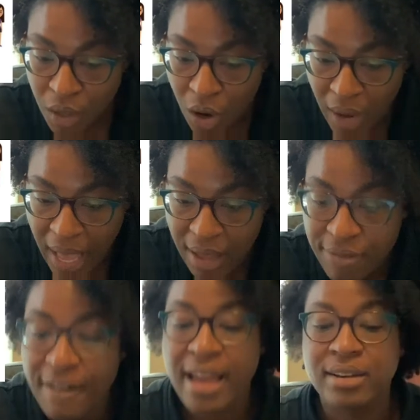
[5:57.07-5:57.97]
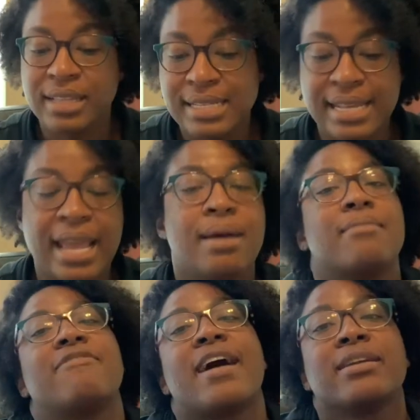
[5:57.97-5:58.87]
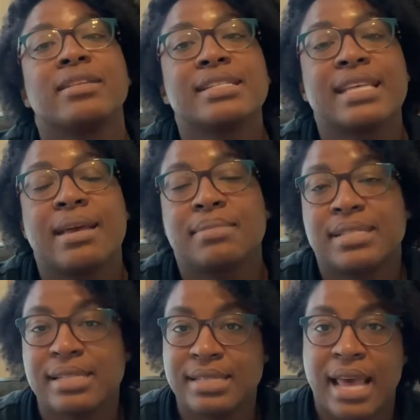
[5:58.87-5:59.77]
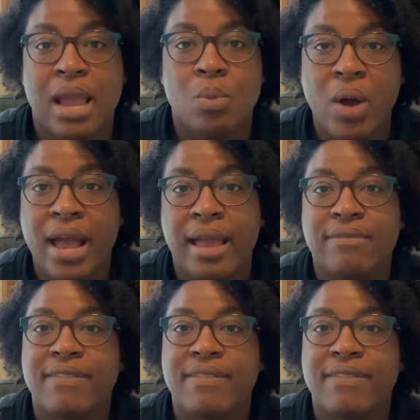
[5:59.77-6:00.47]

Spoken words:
Okay, final exam. Final exam is the same way.